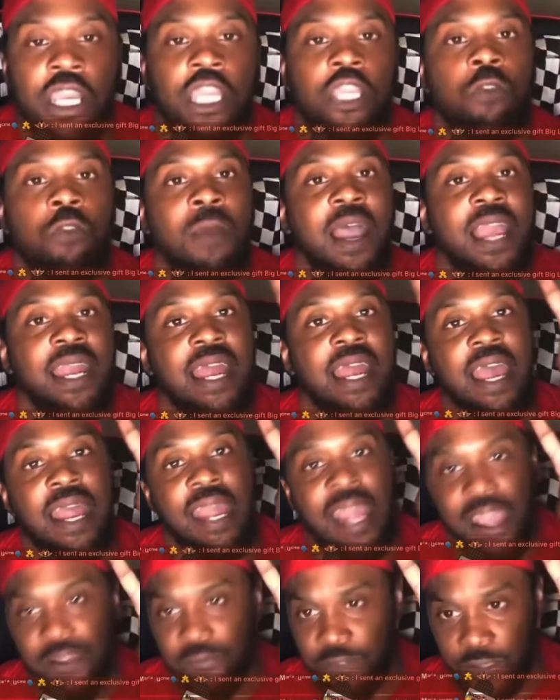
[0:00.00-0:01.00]
You might not
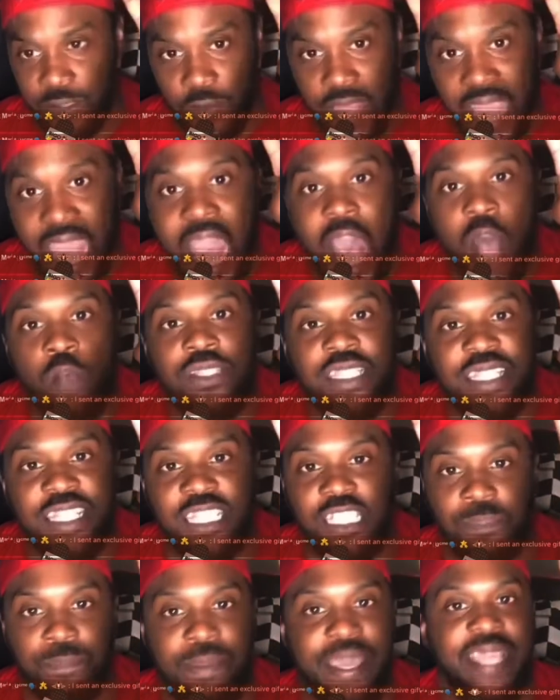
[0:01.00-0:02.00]
have the housing
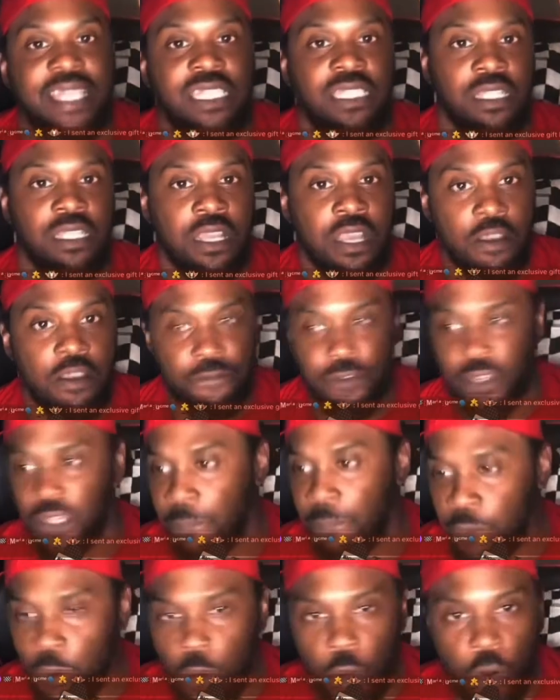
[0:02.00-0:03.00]
space for the
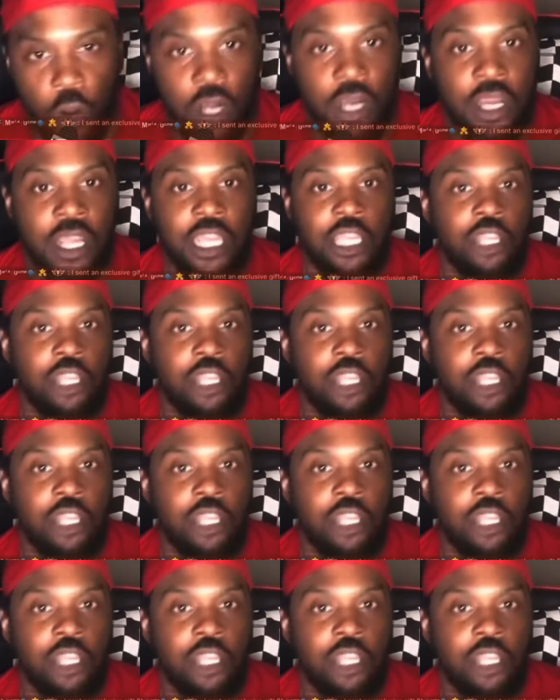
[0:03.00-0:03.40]
poor.